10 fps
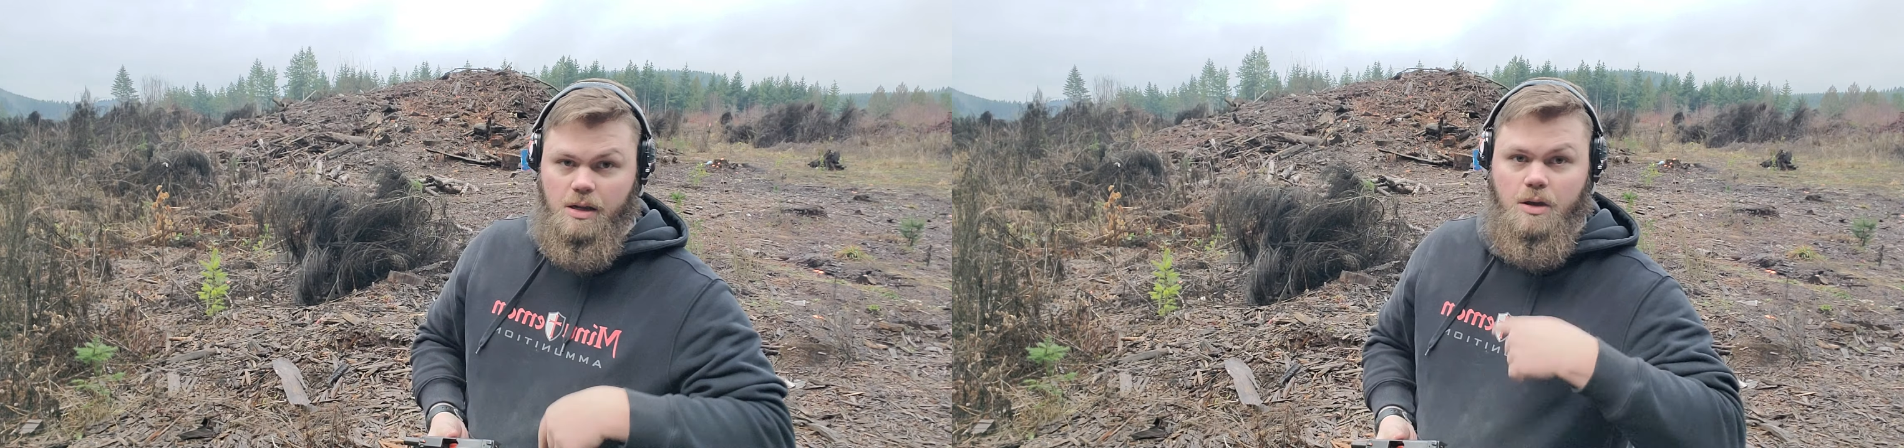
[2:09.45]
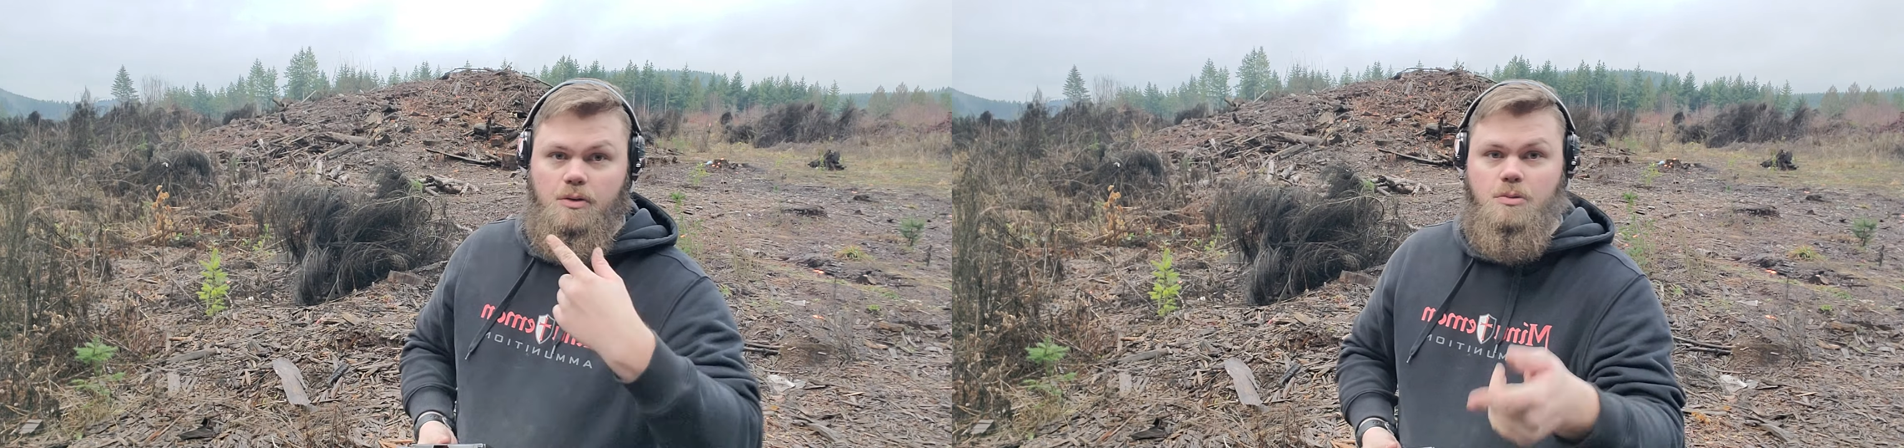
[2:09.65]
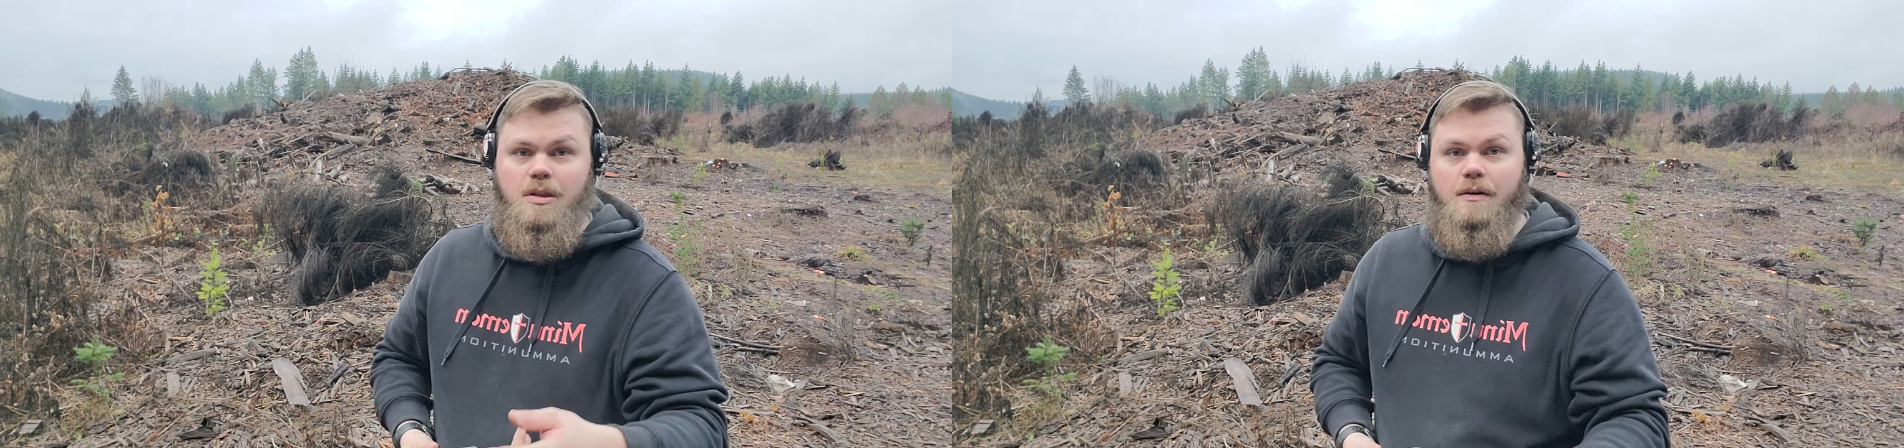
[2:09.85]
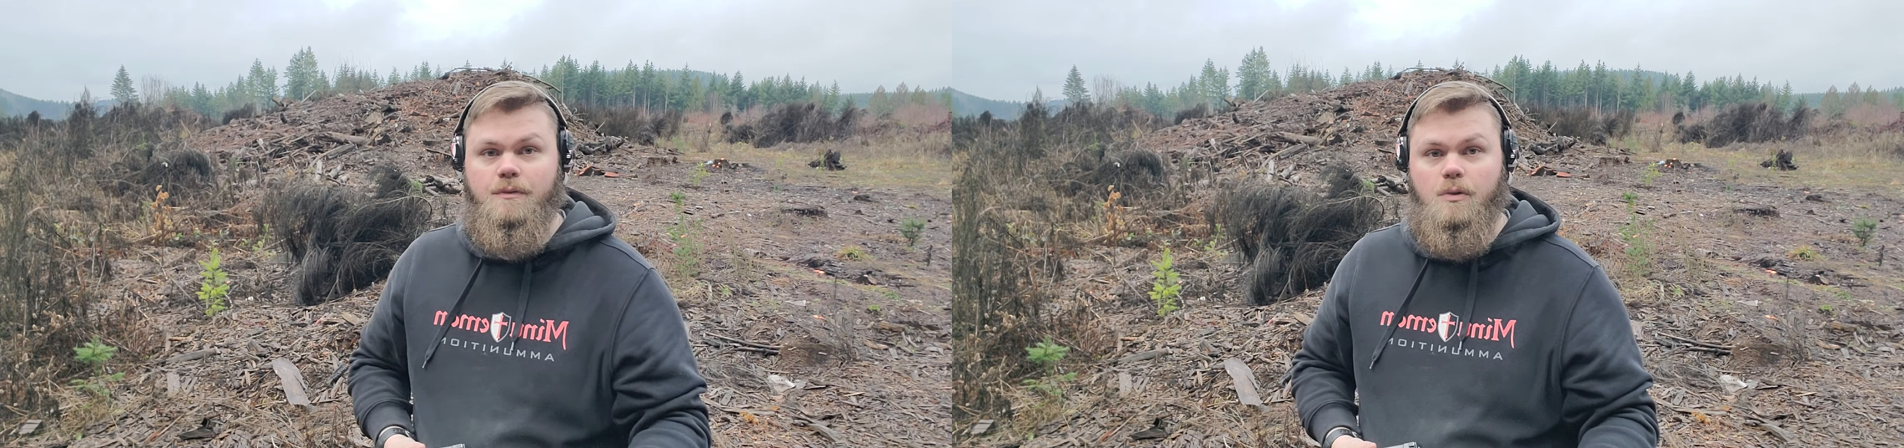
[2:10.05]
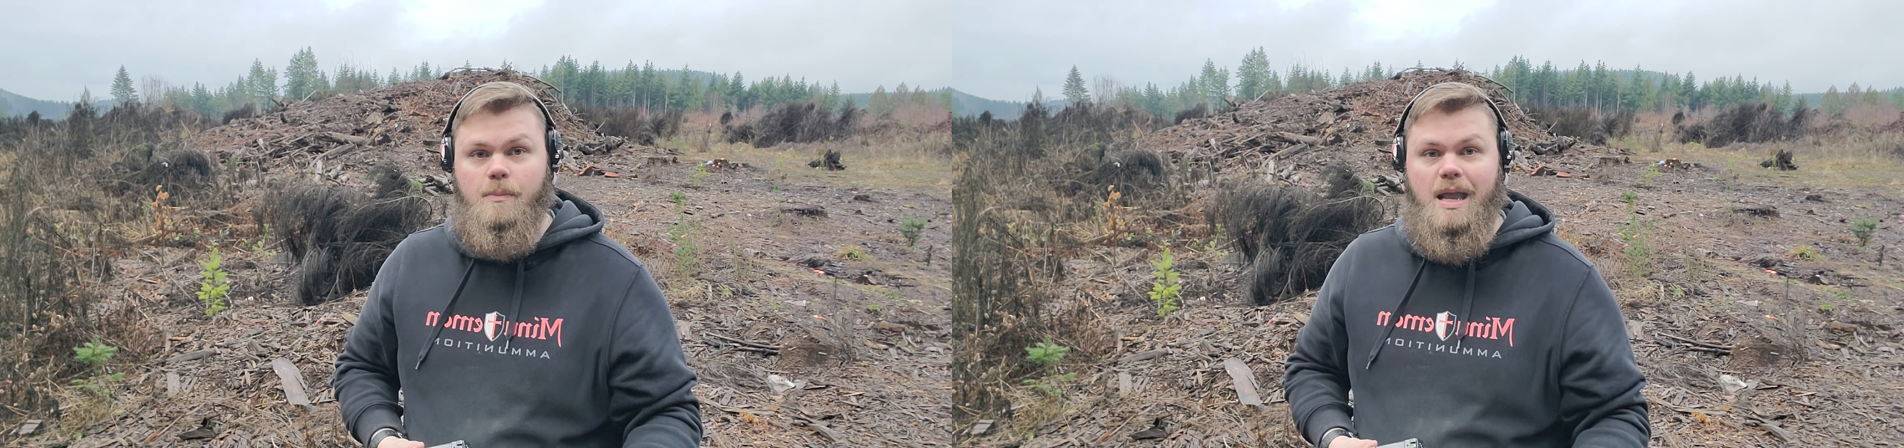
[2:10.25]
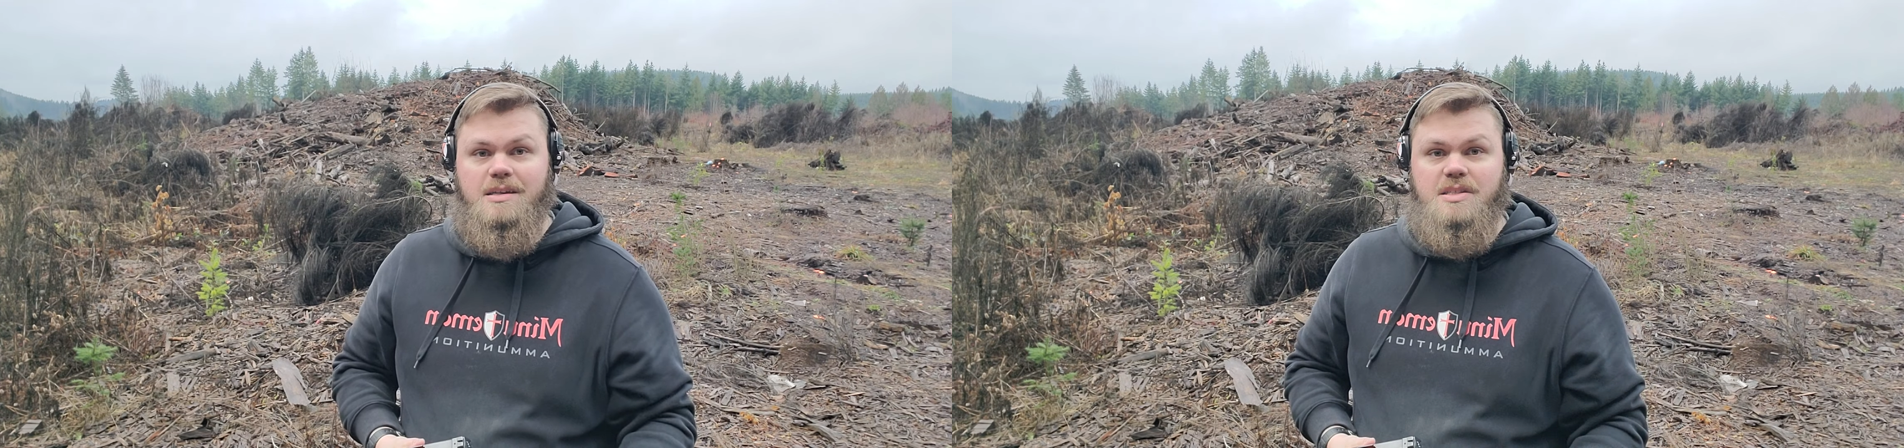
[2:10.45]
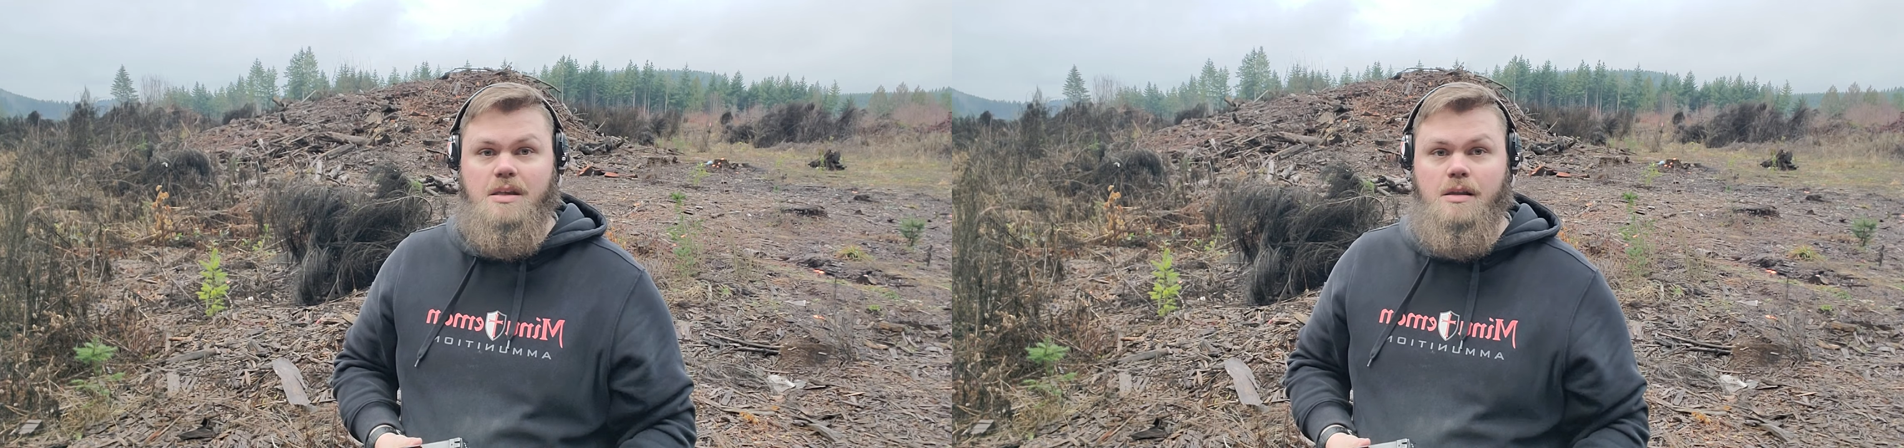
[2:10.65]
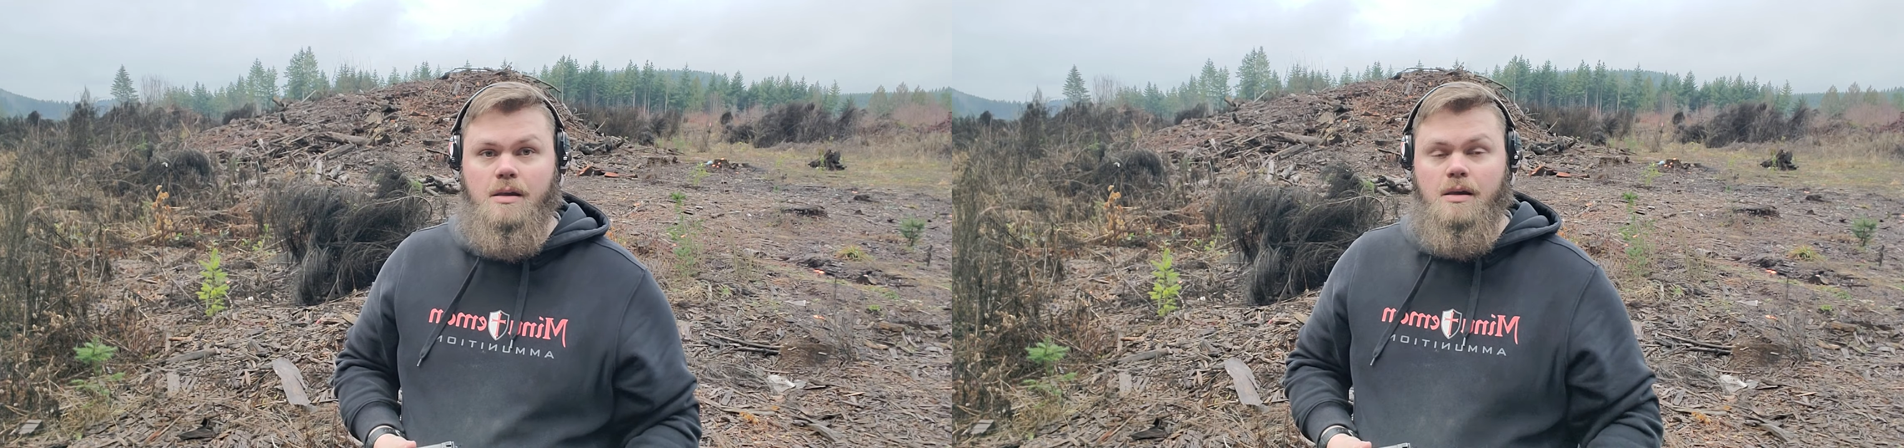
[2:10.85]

to go through that full magazine,